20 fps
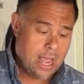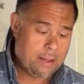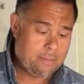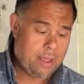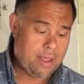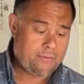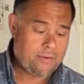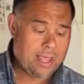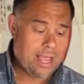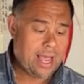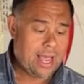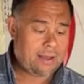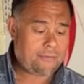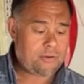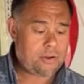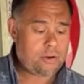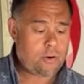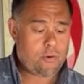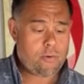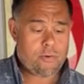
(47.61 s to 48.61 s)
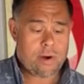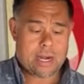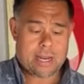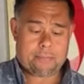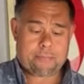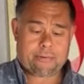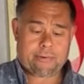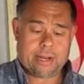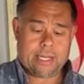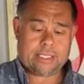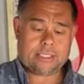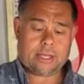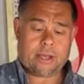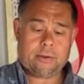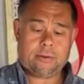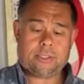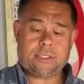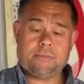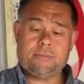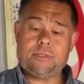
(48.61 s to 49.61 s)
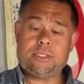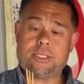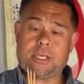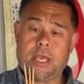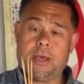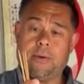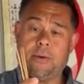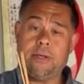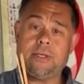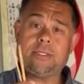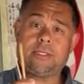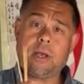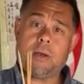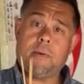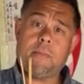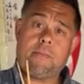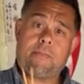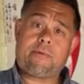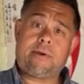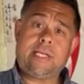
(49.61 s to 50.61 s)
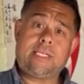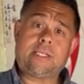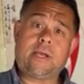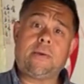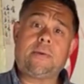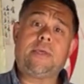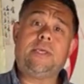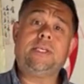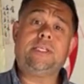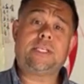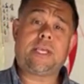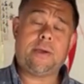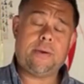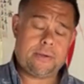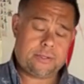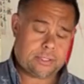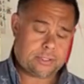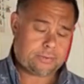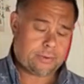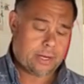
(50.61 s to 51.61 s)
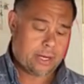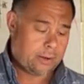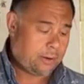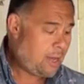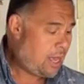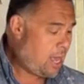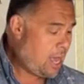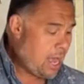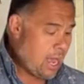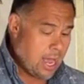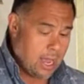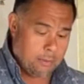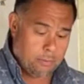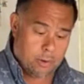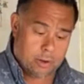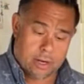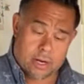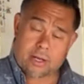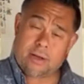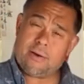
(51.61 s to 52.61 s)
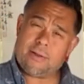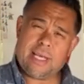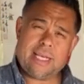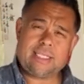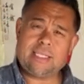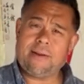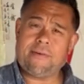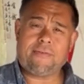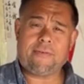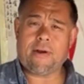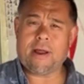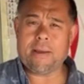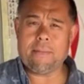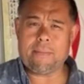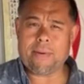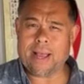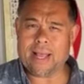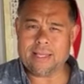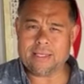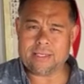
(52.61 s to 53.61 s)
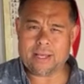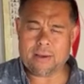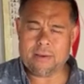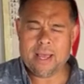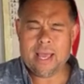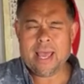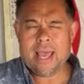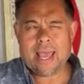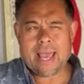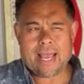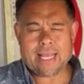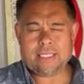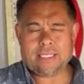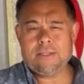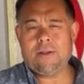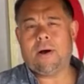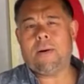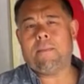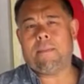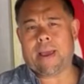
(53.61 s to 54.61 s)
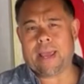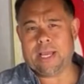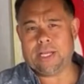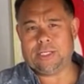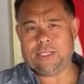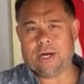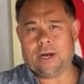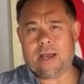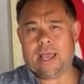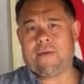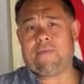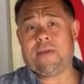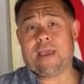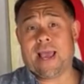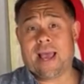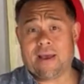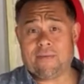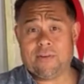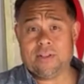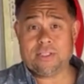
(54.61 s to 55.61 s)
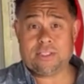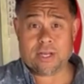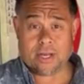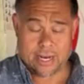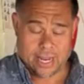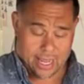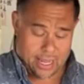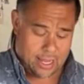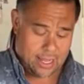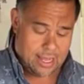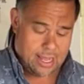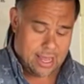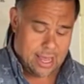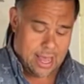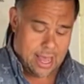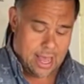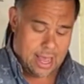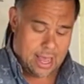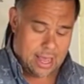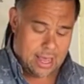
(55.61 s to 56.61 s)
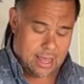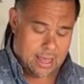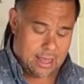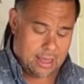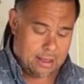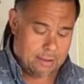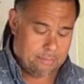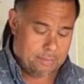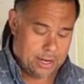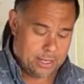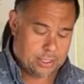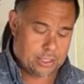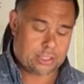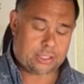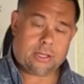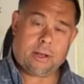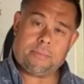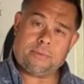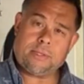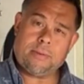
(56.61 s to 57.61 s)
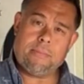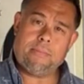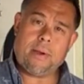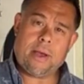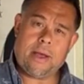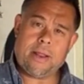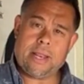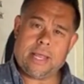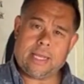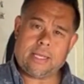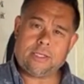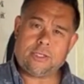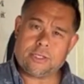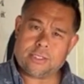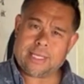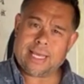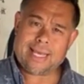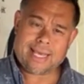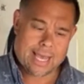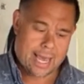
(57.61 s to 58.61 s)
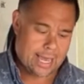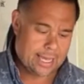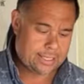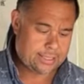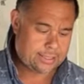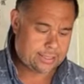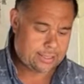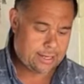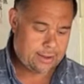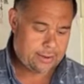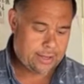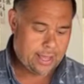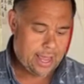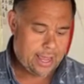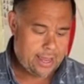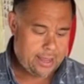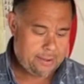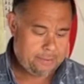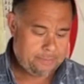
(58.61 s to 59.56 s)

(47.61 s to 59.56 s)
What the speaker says: If you haven't already pre-soaked some skewers, go and pre-soak your skewers as well. We're going to cook these in a frying pan, so it's not major if you haven't done it. But it just stops them burning just in case, okay?